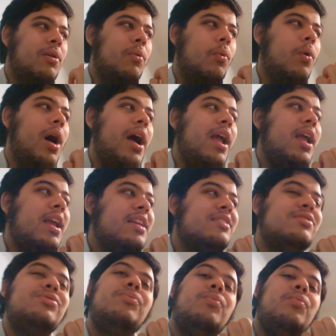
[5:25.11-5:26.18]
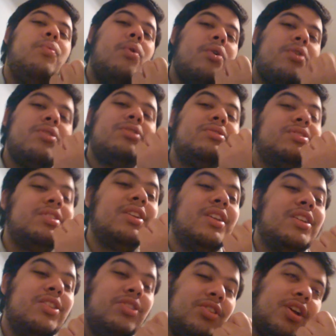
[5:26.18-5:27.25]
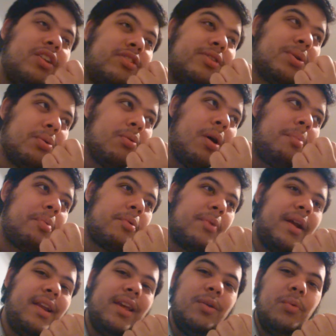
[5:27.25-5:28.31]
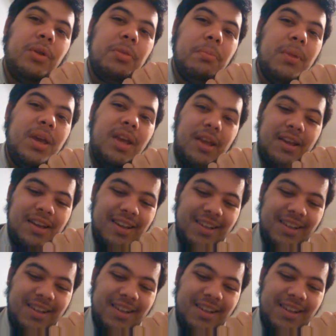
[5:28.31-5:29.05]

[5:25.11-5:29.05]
Why is the world not cooperating with me?